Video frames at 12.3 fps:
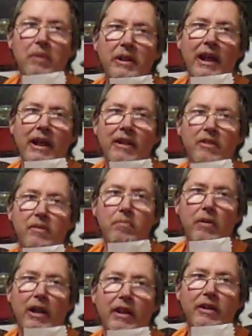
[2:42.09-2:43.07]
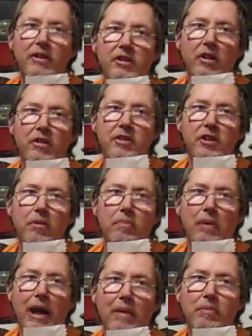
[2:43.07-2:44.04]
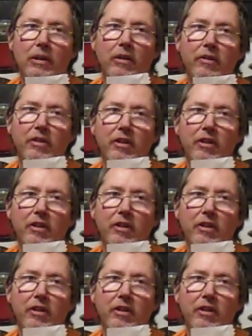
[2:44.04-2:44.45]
Banana bread is also popular,